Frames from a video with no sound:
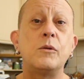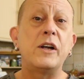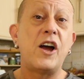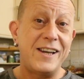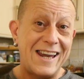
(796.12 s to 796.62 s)

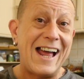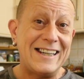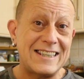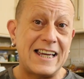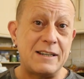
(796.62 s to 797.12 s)
where at
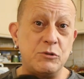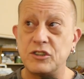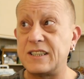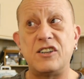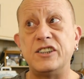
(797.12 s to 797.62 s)
night time she'll
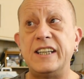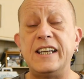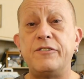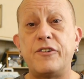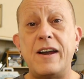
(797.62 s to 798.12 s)
sit on your
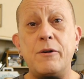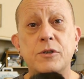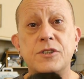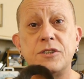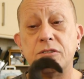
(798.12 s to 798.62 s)
knee for
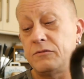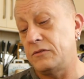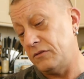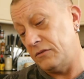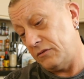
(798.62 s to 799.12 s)
hours,
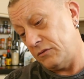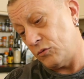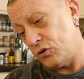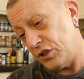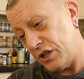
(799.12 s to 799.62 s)

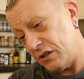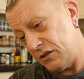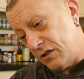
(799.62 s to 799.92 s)
won't you?